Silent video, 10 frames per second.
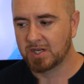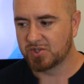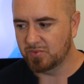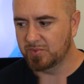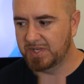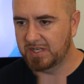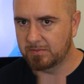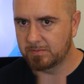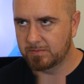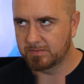So
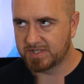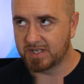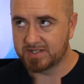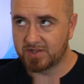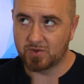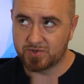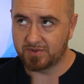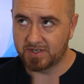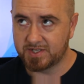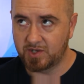he says that those are
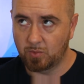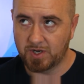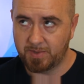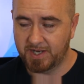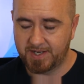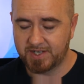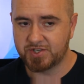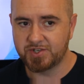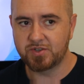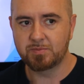things that you want to pay
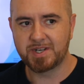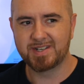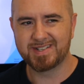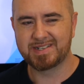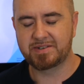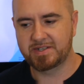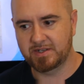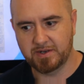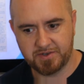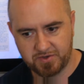attention to, but he doesn't necessarily tell
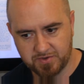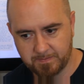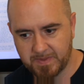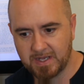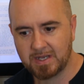you how to do them.